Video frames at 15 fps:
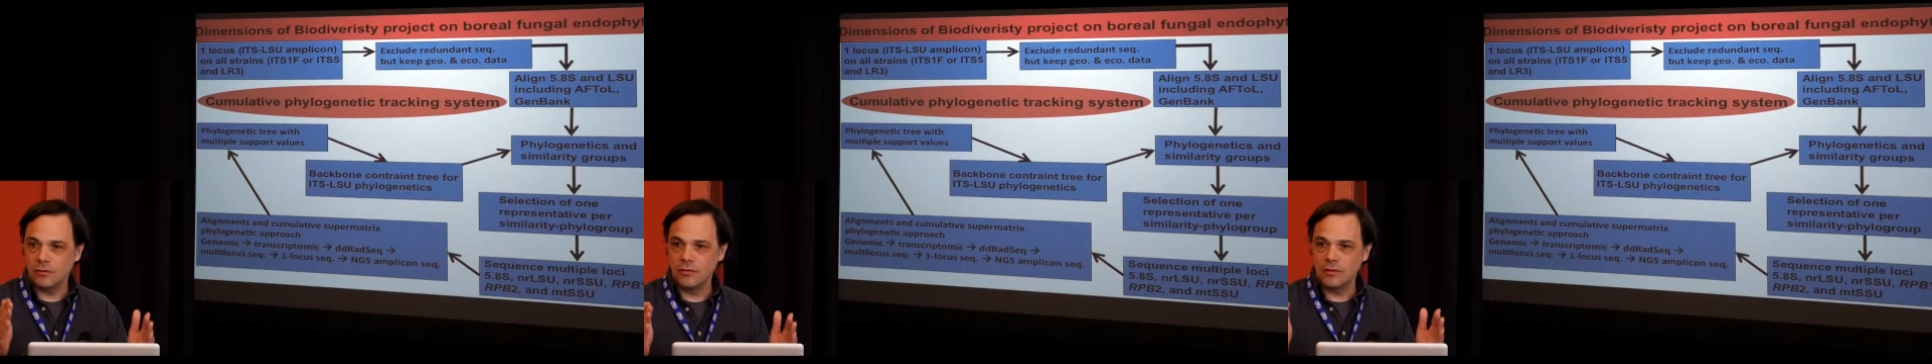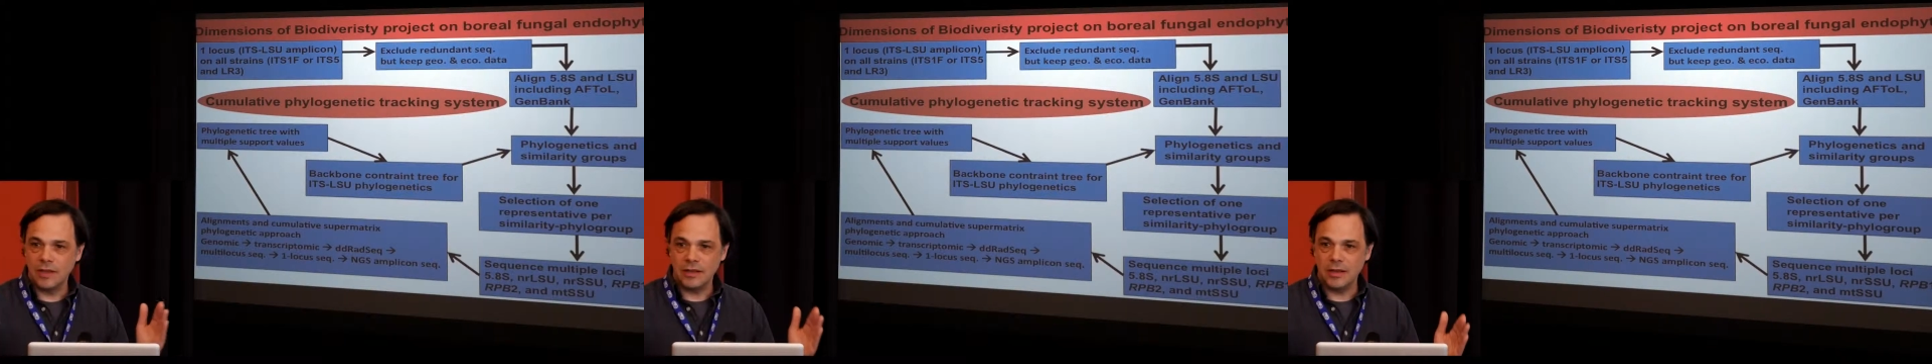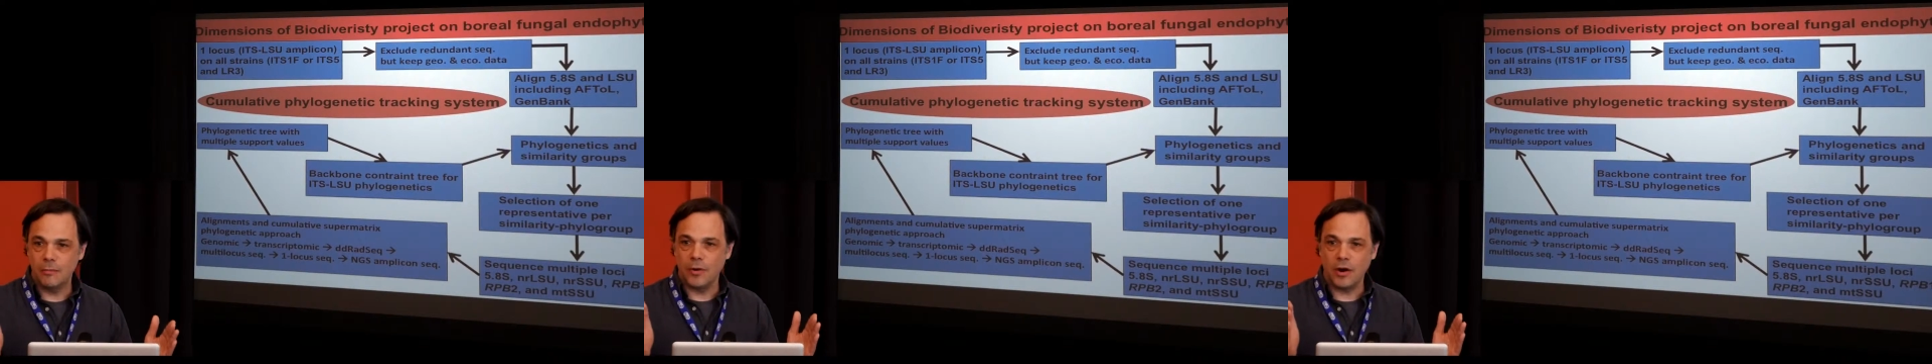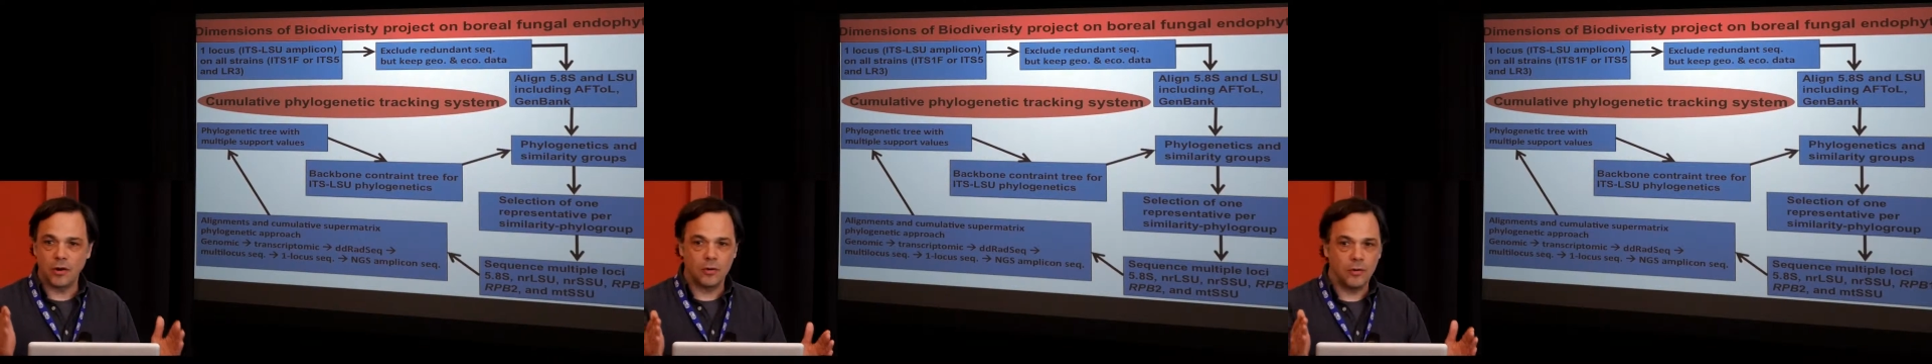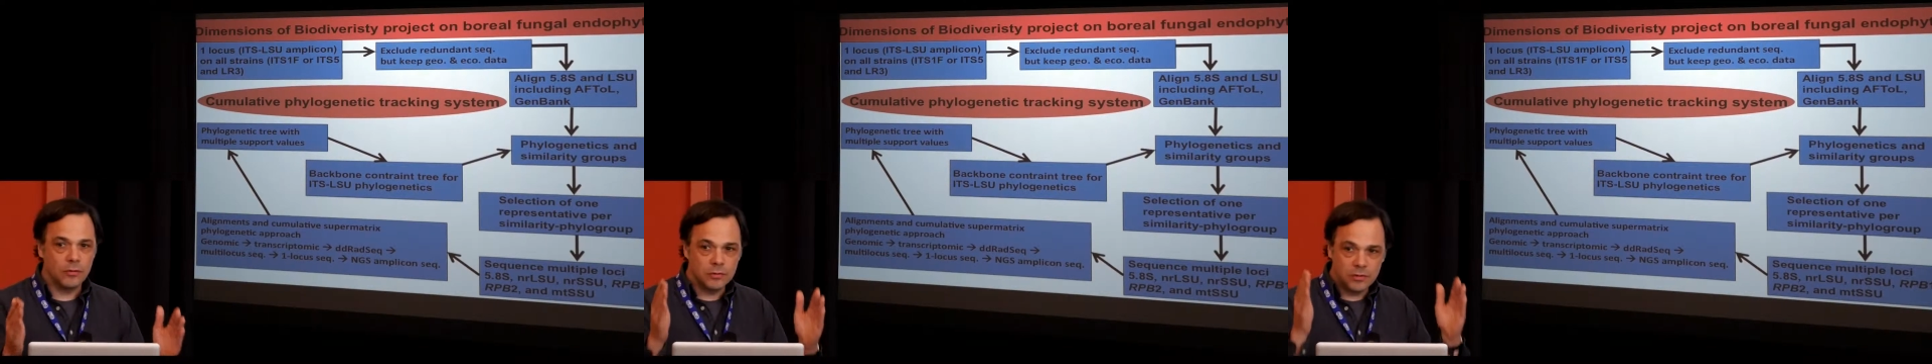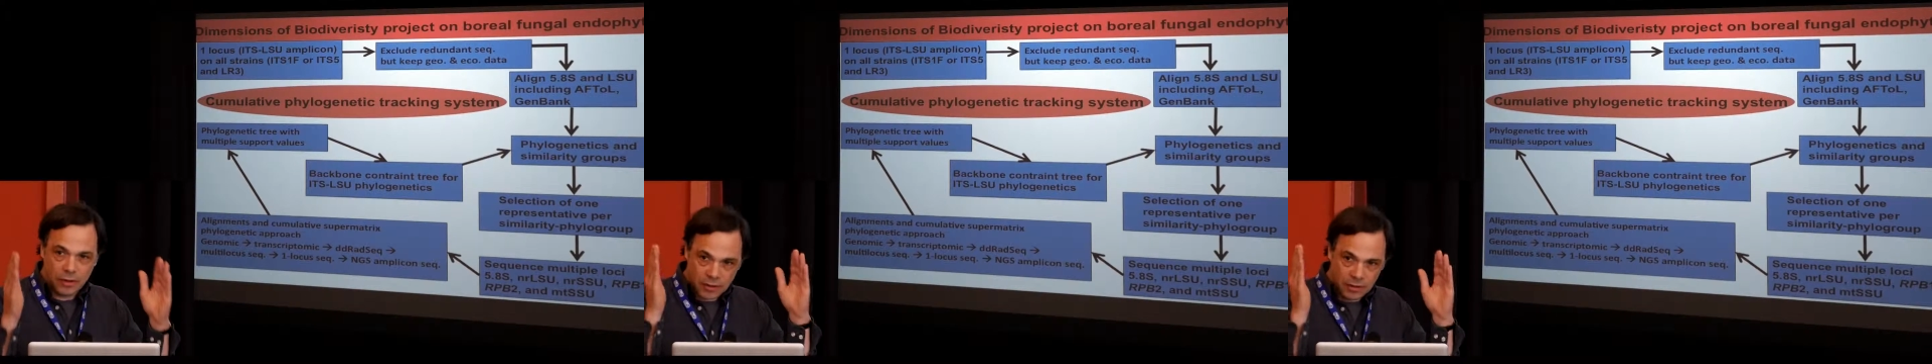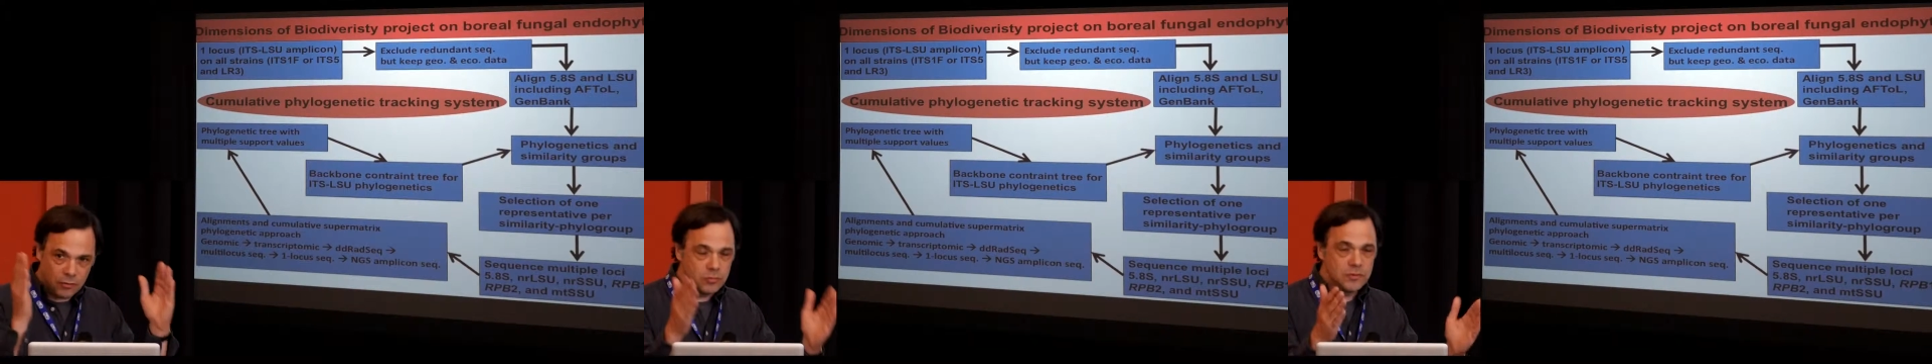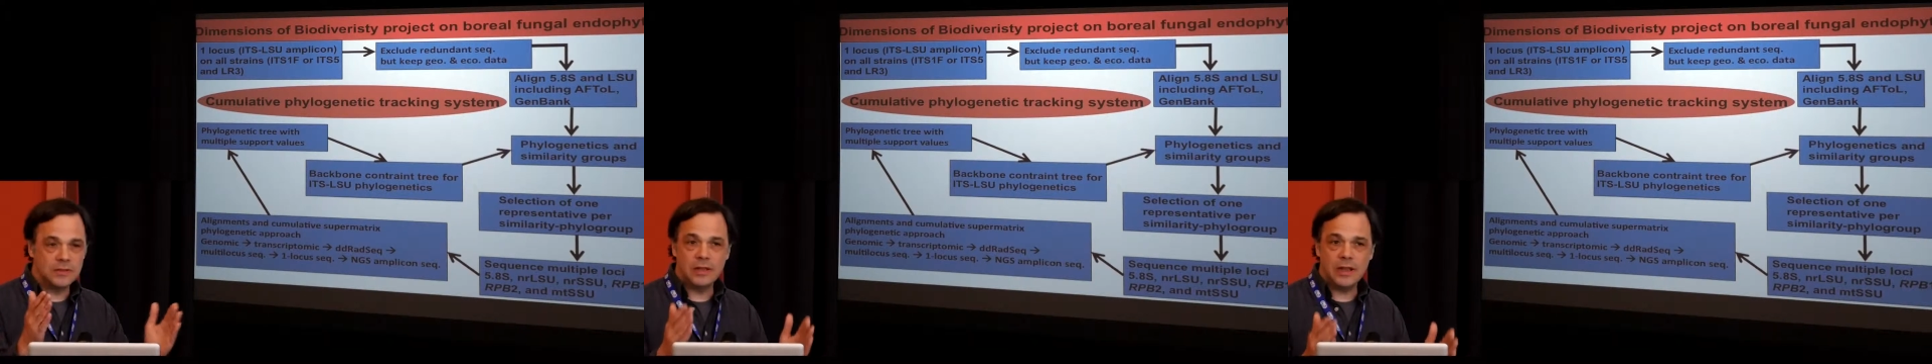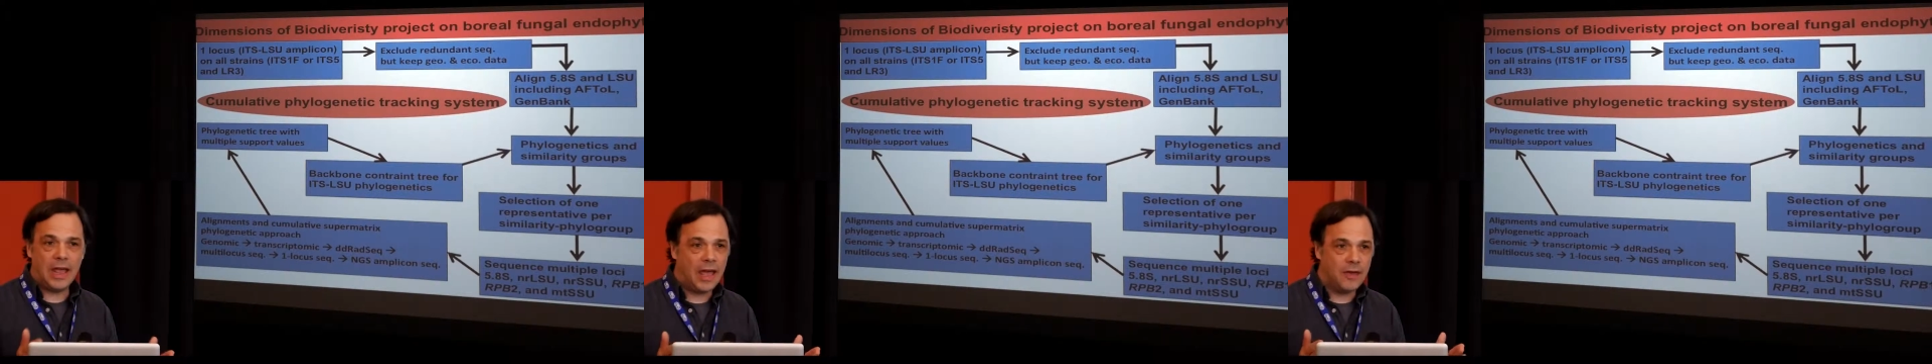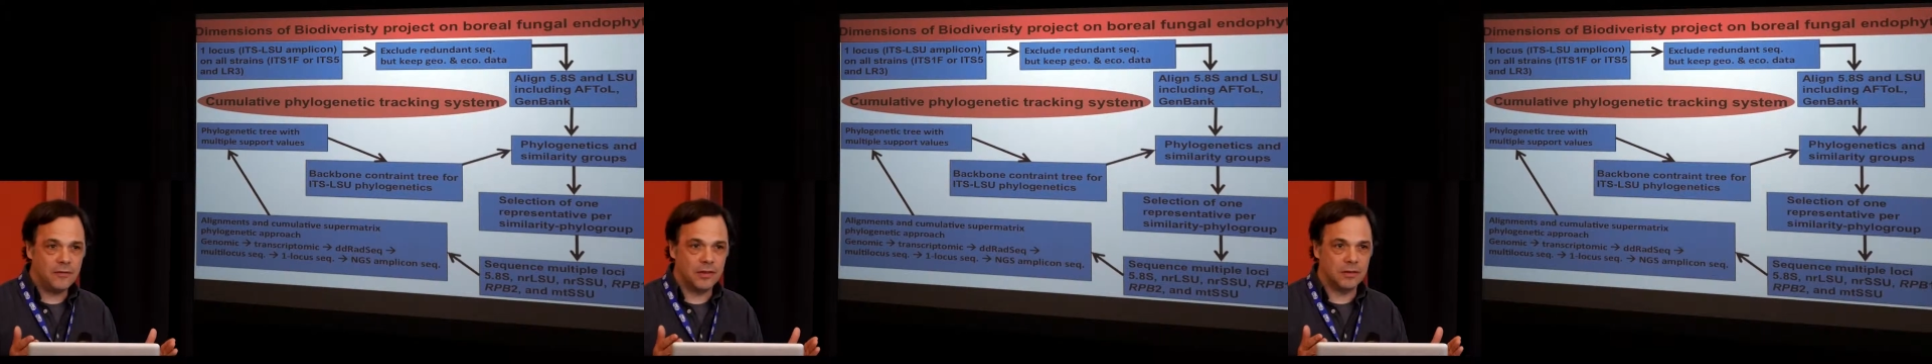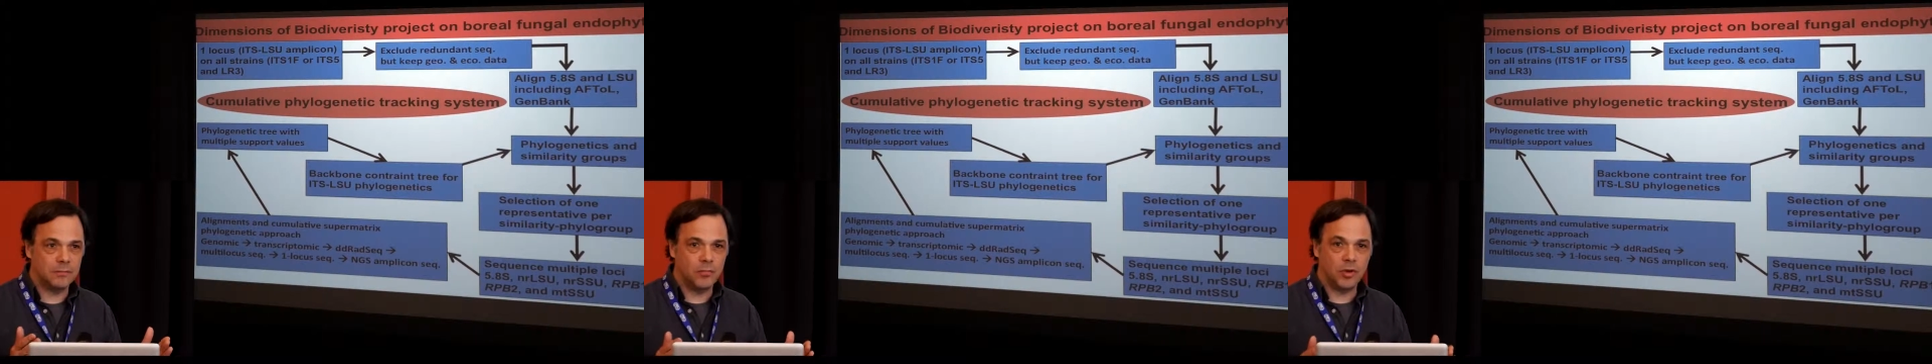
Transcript: the DNA barcode, you still have it.